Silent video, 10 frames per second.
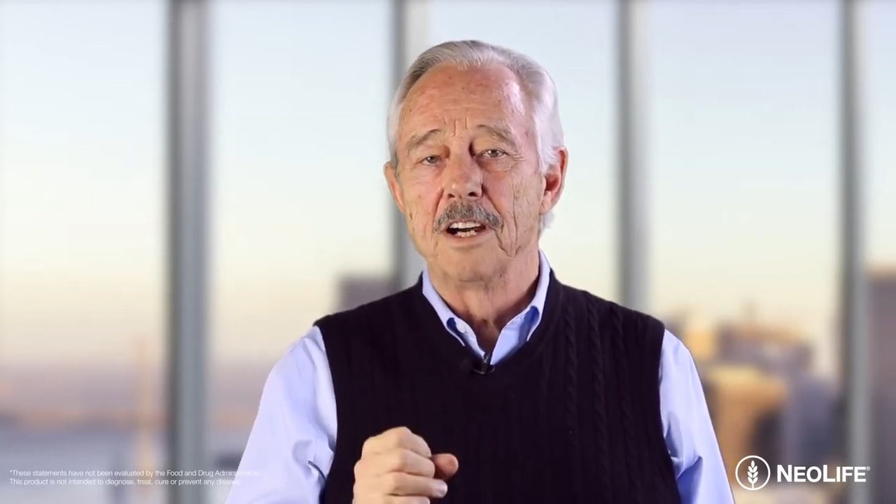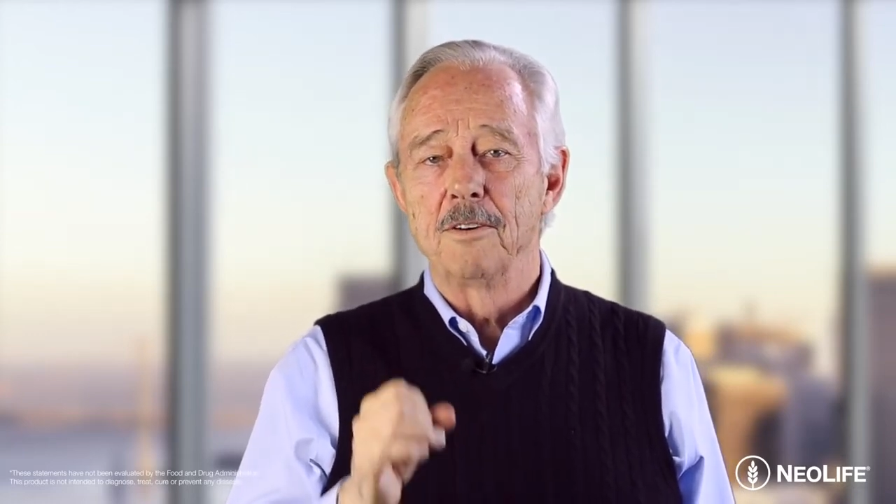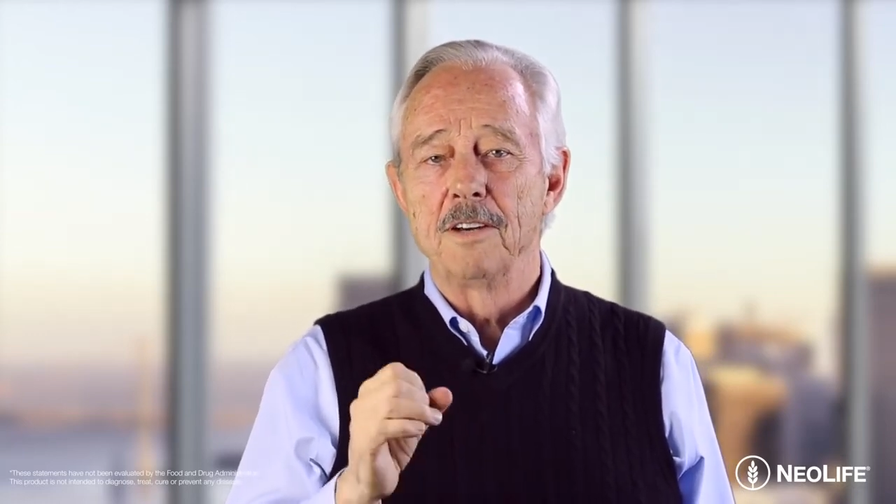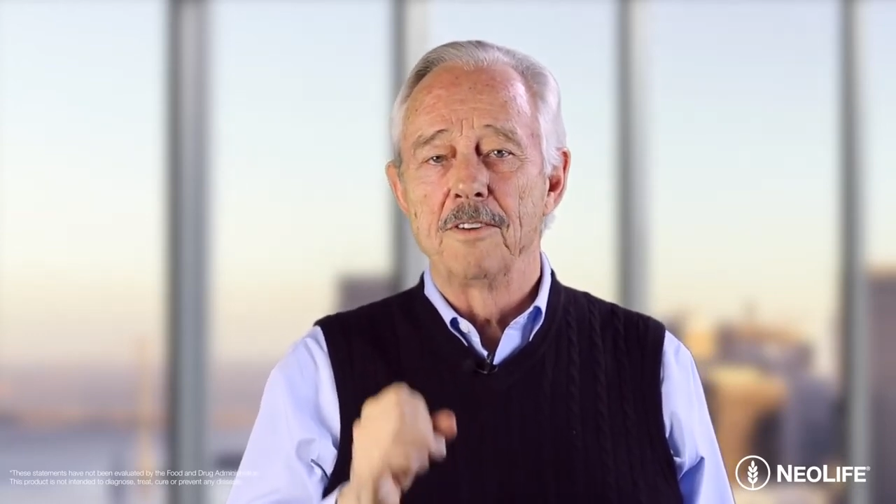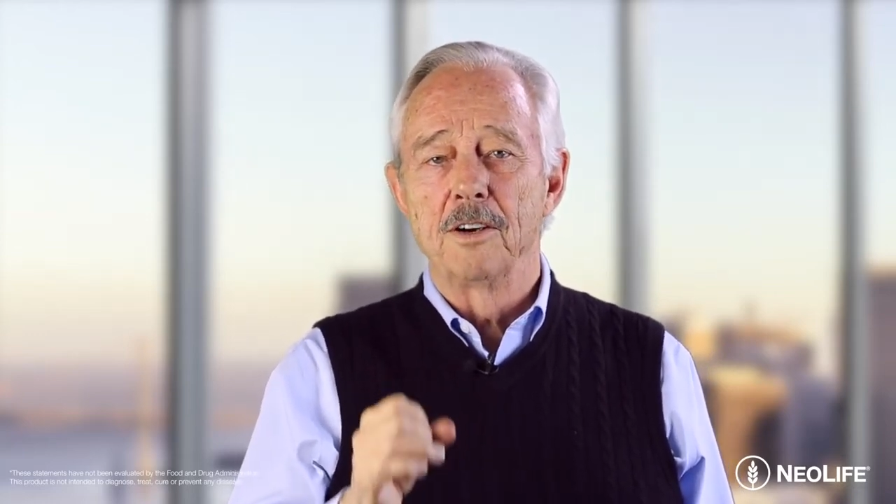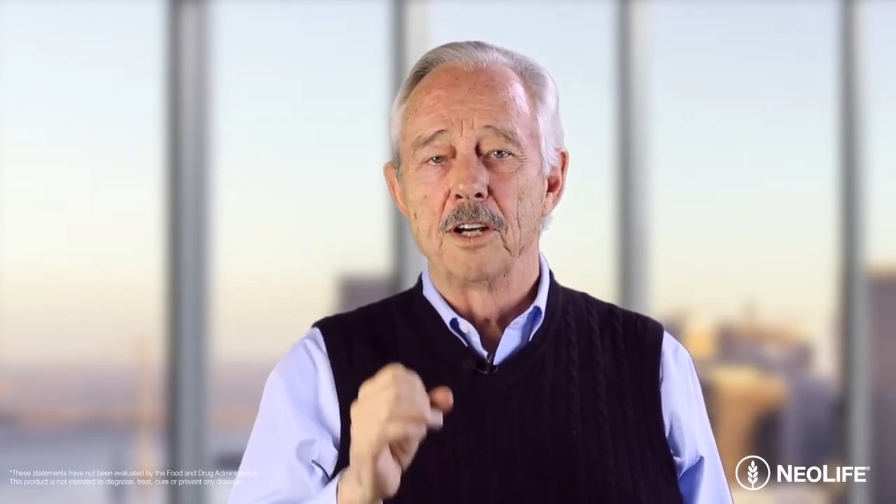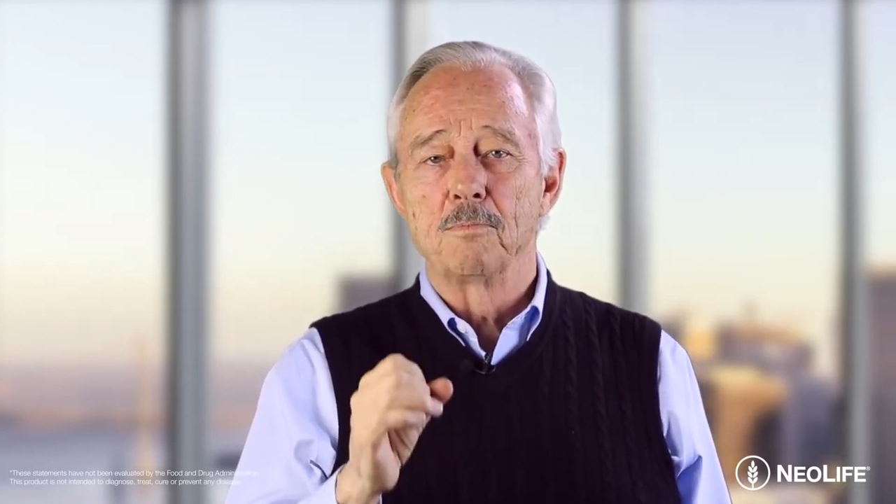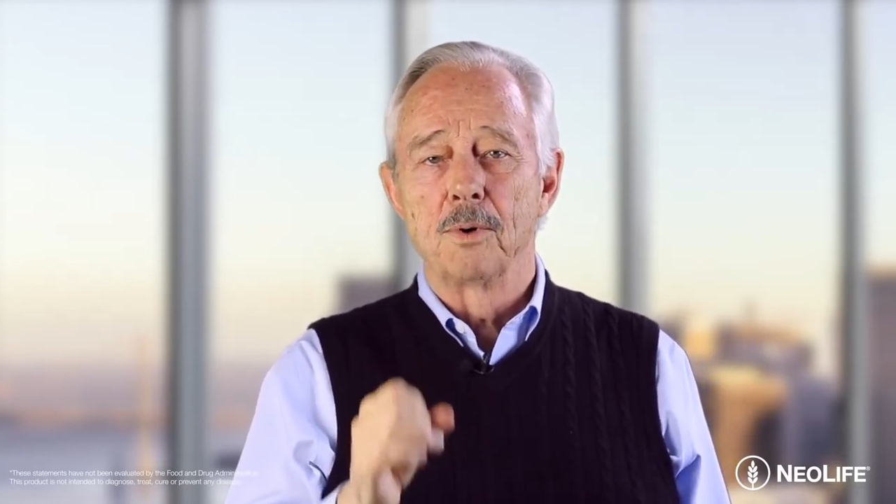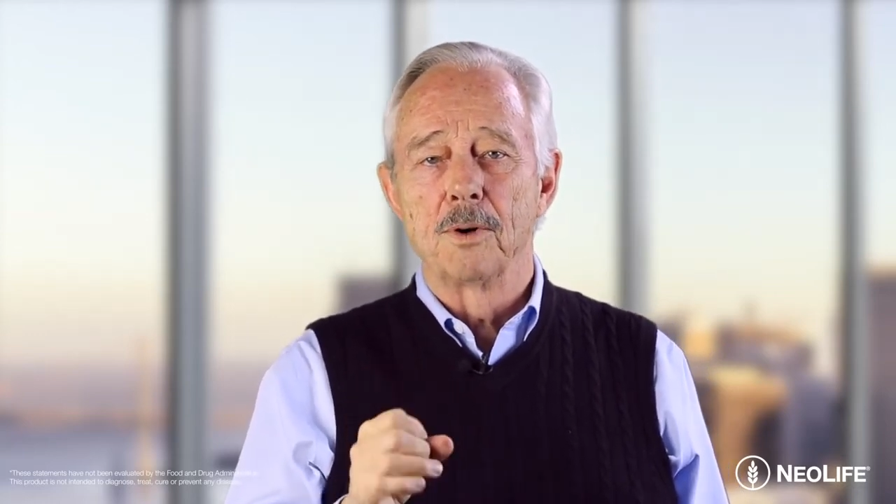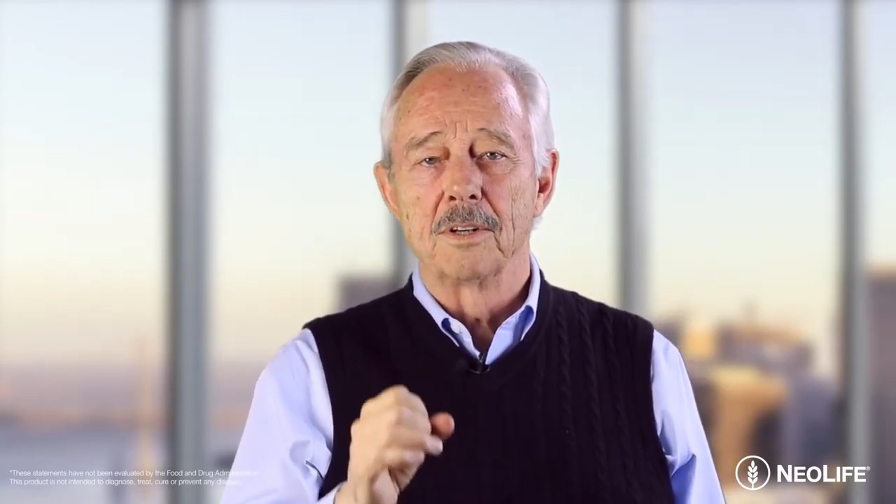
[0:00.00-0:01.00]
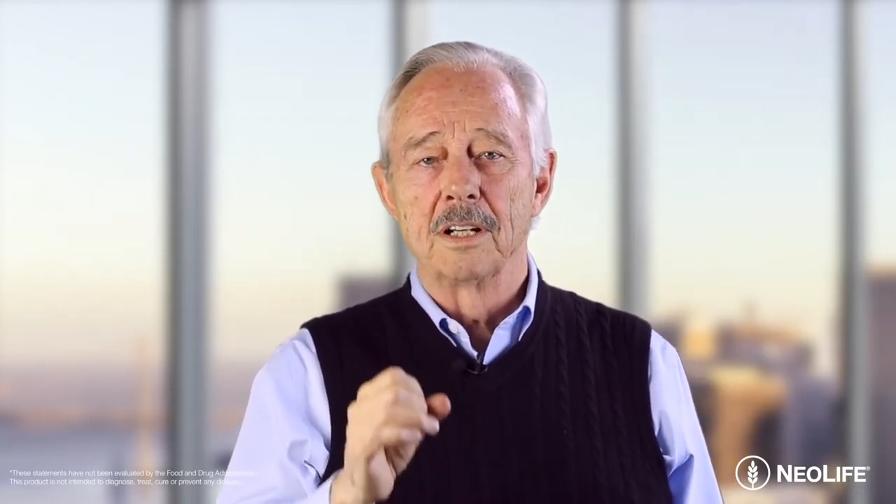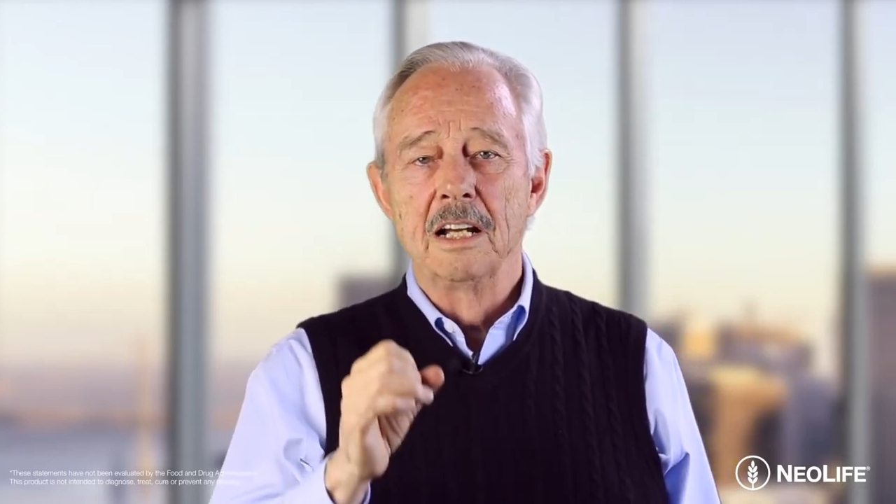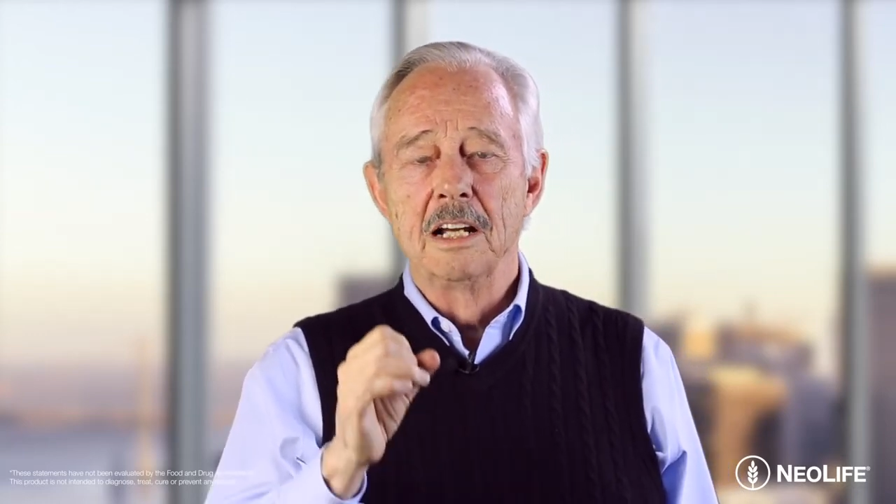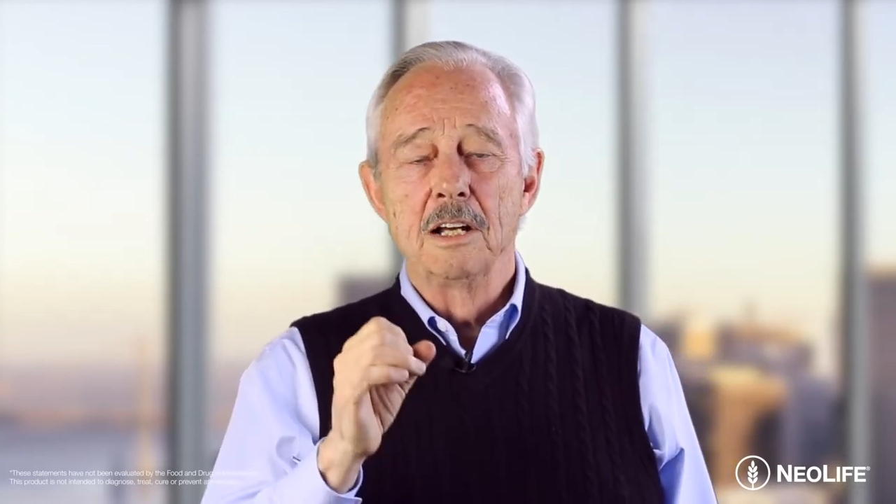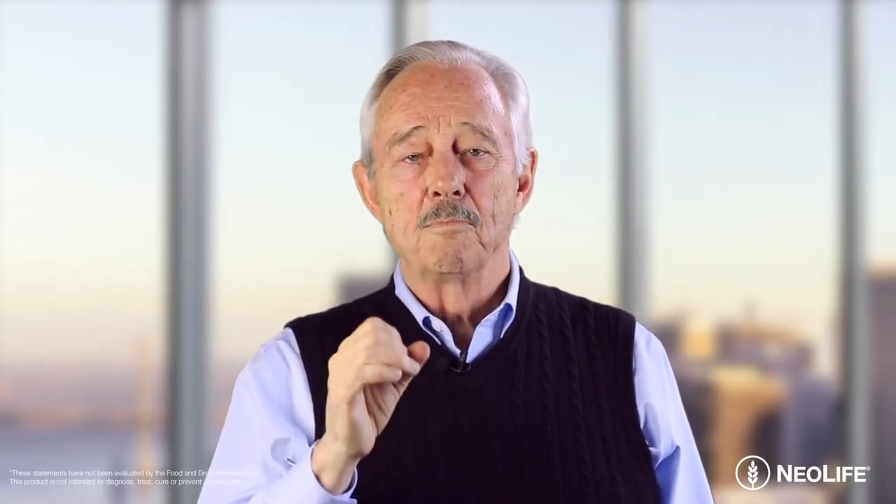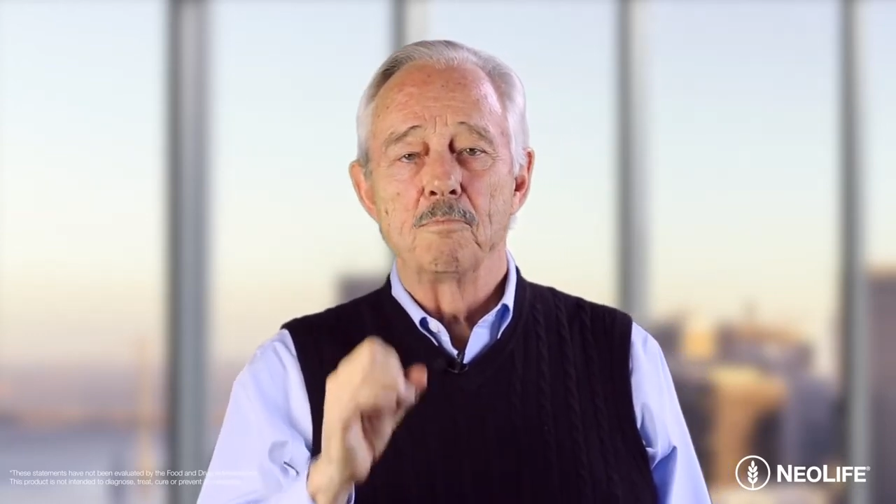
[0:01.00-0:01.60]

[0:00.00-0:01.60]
very, very important